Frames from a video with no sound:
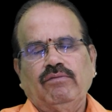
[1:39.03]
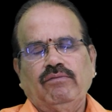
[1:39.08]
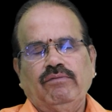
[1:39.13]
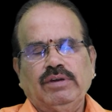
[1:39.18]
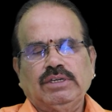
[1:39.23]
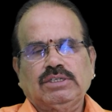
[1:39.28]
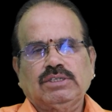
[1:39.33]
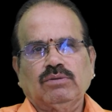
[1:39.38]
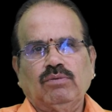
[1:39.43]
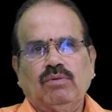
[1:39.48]

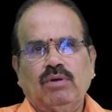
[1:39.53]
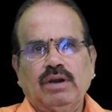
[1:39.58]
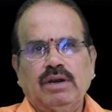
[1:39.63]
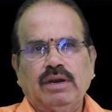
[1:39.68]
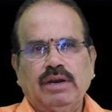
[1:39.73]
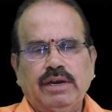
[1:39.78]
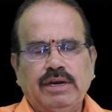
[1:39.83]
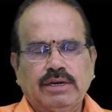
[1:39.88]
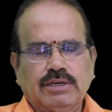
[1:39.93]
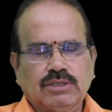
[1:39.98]
which
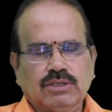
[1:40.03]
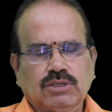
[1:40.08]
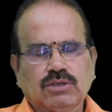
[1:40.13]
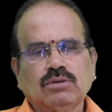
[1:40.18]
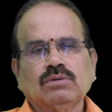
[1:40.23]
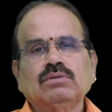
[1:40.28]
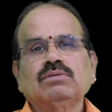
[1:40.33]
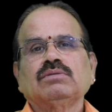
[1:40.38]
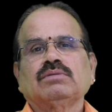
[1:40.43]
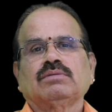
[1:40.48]
one needs
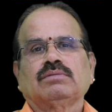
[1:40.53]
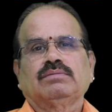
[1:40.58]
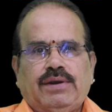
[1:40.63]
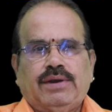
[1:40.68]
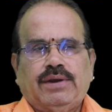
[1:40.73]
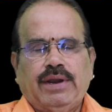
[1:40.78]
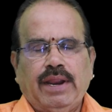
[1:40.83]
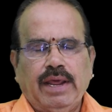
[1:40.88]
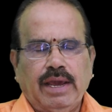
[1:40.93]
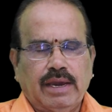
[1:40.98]
to
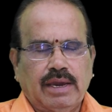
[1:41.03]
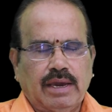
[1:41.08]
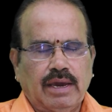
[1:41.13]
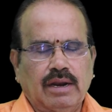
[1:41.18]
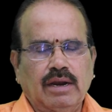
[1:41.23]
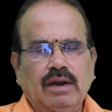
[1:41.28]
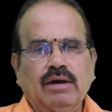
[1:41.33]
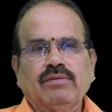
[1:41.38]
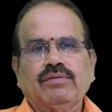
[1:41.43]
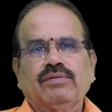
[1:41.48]
take
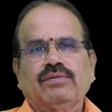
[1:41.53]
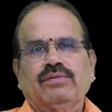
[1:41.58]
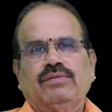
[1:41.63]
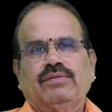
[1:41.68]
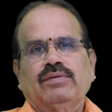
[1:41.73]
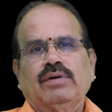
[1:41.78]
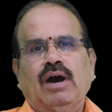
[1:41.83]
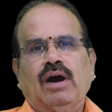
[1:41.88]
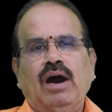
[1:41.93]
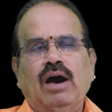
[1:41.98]
care
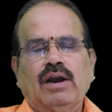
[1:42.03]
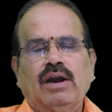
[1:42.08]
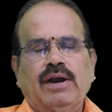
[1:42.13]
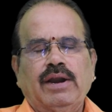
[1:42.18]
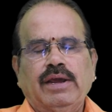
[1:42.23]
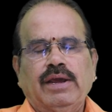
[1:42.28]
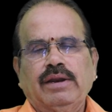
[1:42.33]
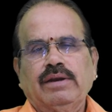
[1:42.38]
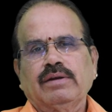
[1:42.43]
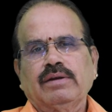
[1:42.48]
of,
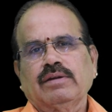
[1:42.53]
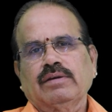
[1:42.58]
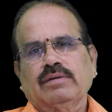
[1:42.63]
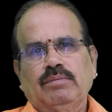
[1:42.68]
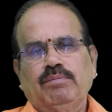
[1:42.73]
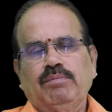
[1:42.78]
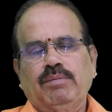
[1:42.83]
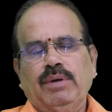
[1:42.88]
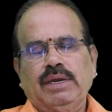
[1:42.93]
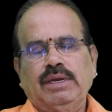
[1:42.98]
ordained
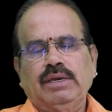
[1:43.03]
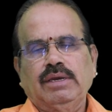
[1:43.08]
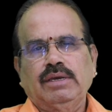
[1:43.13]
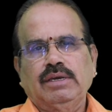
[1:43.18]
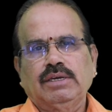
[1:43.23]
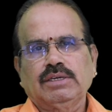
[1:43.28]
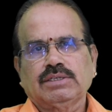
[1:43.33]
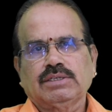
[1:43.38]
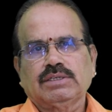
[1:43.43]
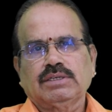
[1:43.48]
by
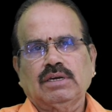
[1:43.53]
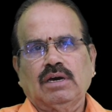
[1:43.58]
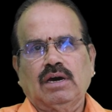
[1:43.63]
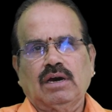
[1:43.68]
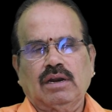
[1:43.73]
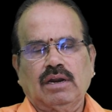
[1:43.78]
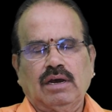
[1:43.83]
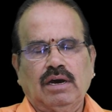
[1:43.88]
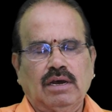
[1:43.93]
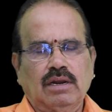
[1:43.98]
his
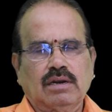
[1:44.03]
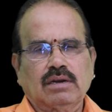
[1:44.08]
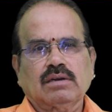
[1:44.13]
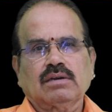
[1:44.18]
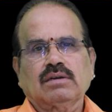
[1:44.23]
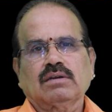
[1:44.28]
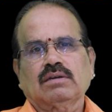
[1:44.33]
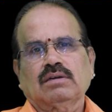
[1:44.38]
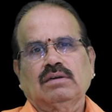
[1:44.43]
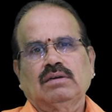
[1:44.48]
or
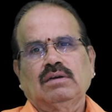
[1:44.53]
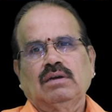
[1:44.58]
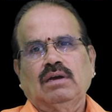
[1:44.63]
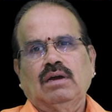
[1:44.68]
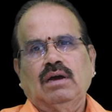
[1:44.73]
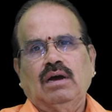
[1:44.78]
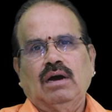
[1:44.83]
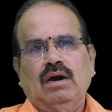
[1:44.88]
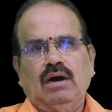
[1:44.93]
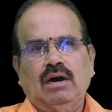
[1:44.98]
her
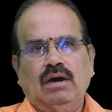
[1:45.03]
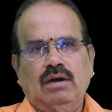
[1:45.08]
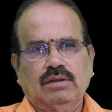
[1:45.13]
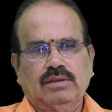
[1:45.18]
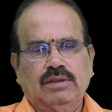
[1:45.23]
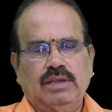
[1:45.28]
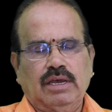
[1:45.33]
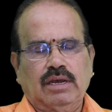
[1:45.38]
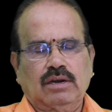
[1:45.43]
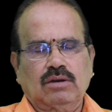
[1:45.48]
or
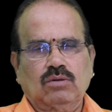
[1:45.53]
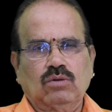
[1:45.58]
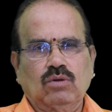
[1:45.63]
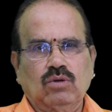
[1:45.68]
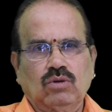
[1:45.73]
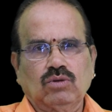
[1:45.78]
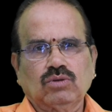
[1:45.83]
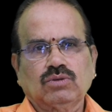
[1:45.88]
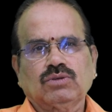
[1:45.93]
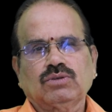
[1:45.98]
their
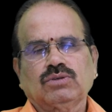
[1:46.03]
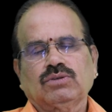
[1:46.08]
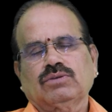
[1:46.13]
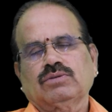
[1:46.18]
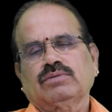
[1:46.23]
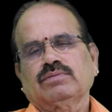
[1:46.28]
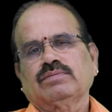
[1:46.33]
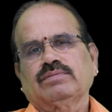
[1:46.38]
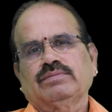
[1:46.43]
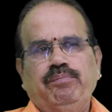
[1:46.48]

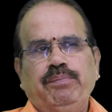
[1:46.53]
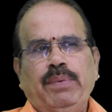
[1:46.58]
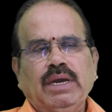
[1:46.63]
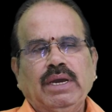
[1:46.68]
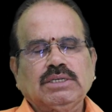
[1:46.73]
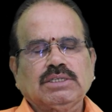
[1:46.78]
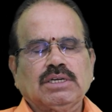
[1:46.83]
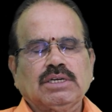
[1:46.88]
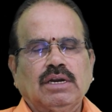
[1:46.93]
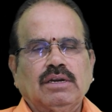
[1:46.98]
gurus.
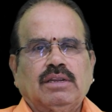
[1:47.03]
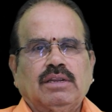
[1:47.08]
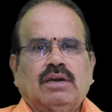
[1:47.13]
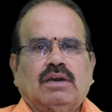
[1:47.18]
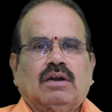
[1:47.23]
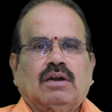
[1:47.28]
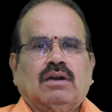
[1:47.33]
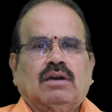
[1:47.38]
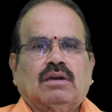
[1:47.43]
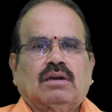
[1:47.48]
Based on
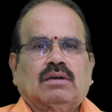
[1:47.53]
the